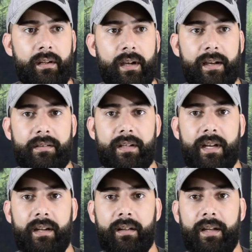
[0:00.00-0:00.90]
I actually
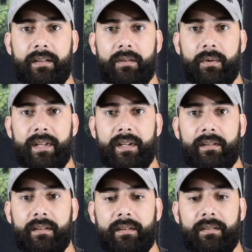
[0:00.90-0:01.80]
kind of like the way that
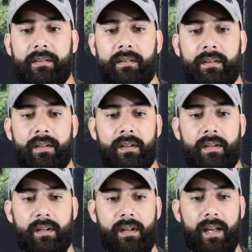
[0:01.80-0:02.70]
it looks
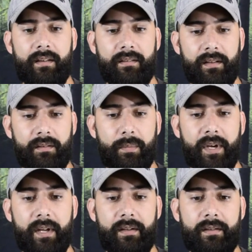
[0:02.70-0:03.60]
as is,
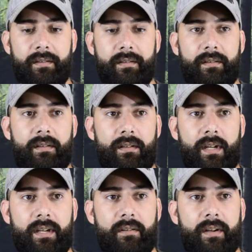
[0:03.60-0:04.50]
but
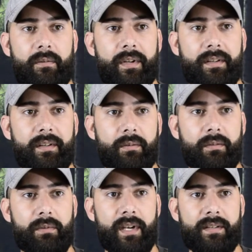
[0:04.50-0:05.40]
I know I don't want to deal with
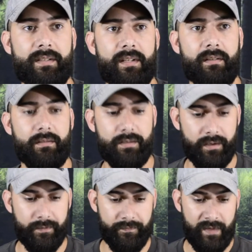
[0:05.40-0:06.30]
rust either,
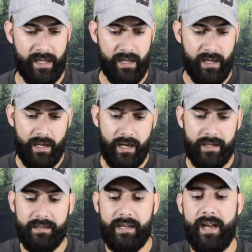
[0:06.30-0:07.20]
so I
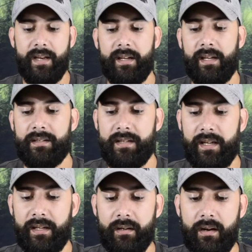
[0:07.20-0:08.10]
decided against
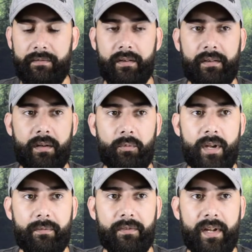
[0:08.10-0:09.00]
taking off the thumb
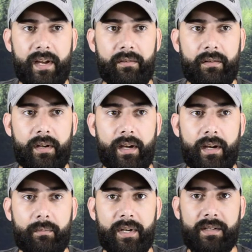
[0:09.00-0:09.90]
ramp for now.
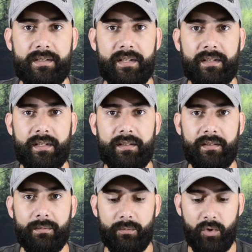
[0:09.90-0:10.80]
I just think that it's
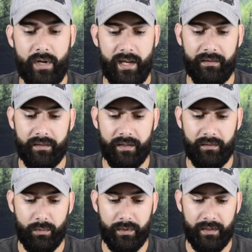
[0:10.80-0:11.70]
going to be more hassle than
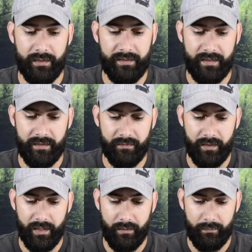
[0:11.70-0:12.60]
it's worth, at least in this
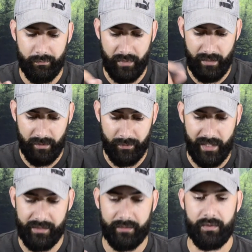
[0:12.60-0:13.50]
video. Maybe a
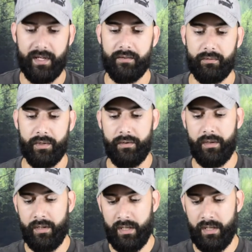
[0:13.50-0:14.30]
project for down the road.